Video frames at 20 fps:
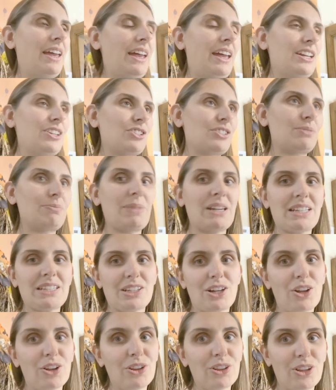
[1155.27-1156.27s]
it just makes it
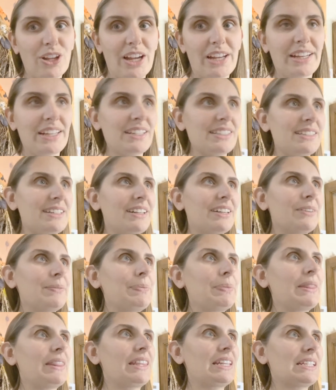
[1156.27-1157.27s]
a lot easier
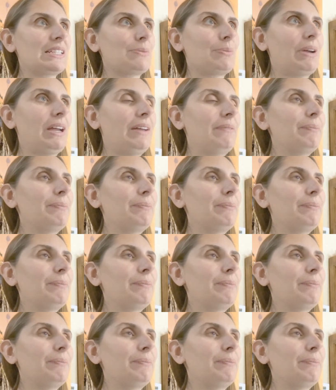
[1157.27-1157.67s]
this way.